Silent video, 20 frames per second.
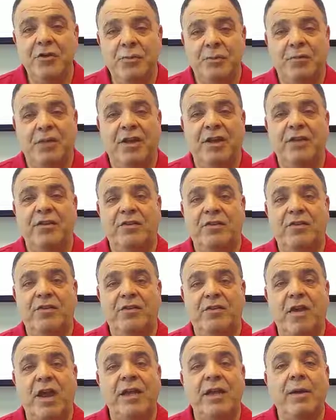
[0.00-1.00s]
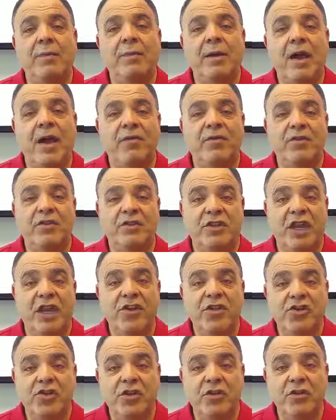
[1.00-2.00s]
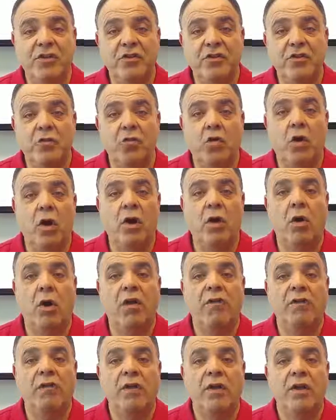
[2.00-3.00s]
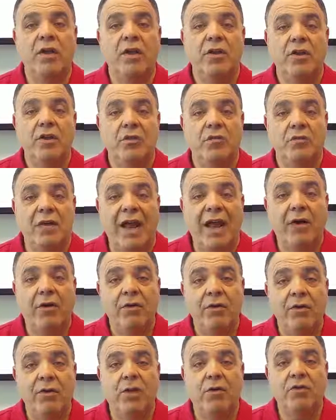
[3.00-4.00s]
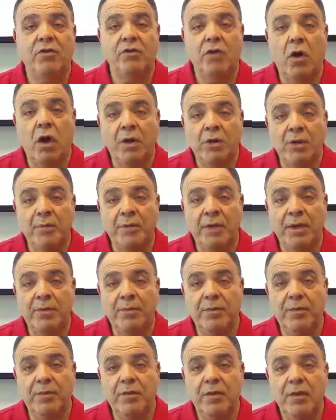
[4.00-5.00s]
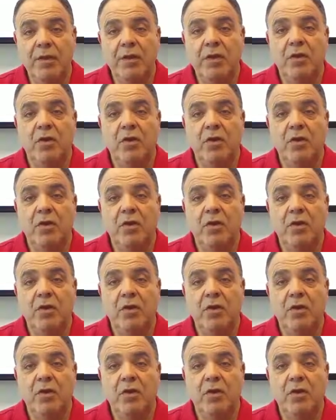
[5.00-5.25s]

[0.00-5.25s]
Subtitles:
your place to strike up conversations, to walk off your route and go talk to people,